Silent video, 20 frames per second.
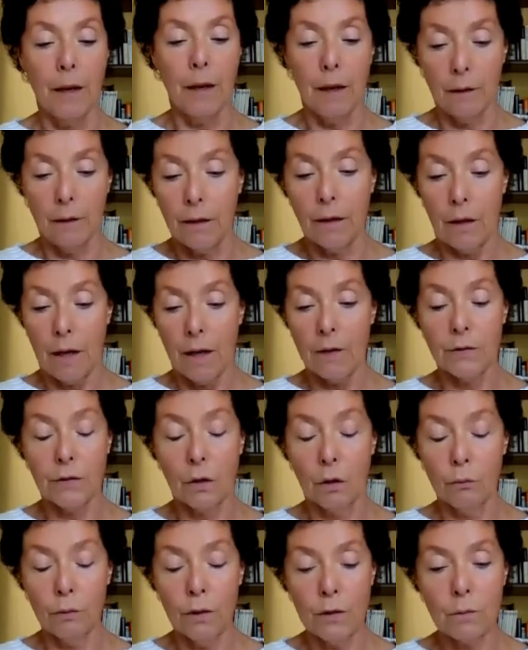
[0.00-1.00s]
and has
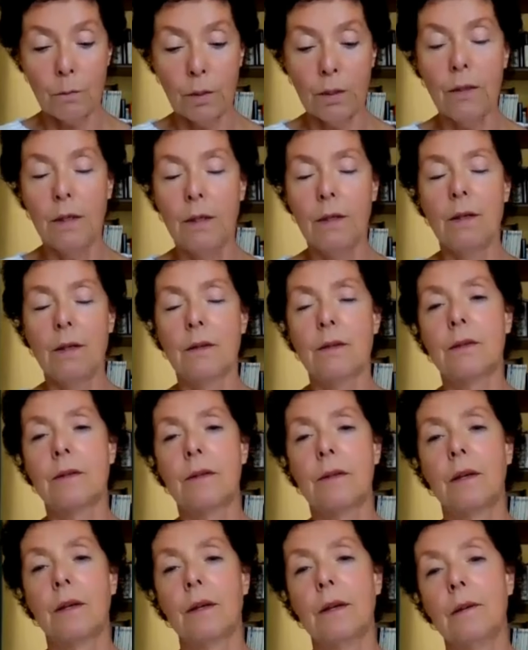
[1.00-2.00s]
always been
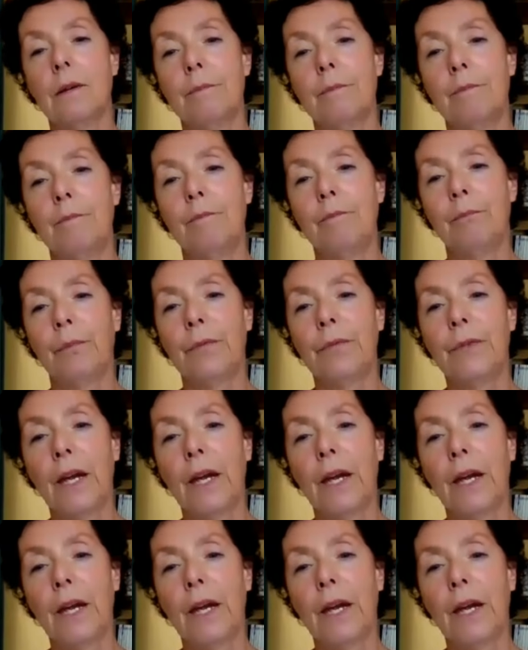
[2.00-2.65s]
is um,